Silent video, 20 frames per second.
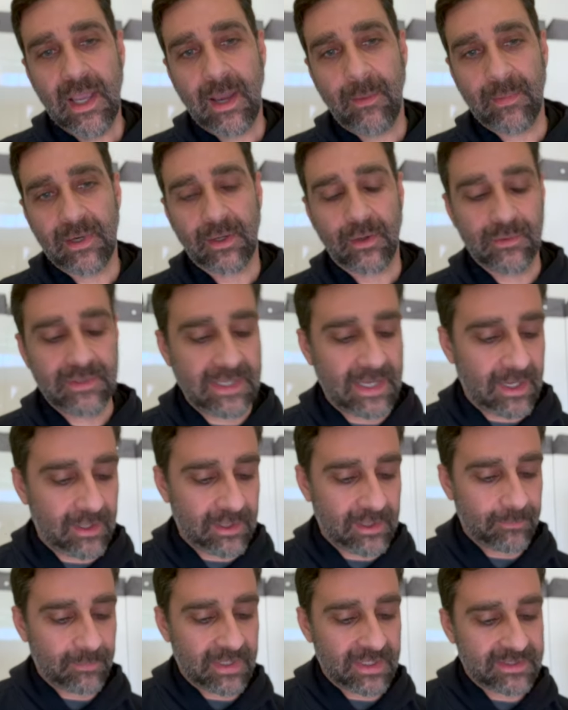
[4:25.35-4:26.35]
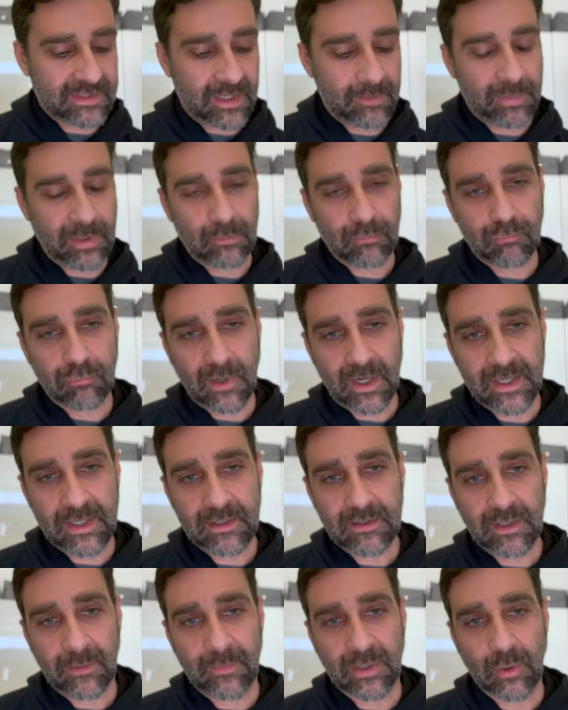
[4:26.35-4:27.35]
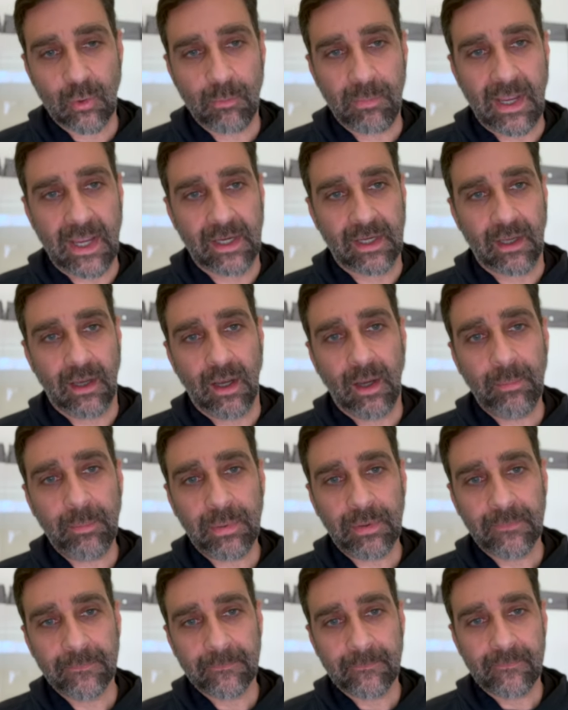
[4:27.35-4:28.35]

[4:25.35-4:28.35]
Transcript: I'm gonna go down and I'm gonna type in write, I'm gonna go back up,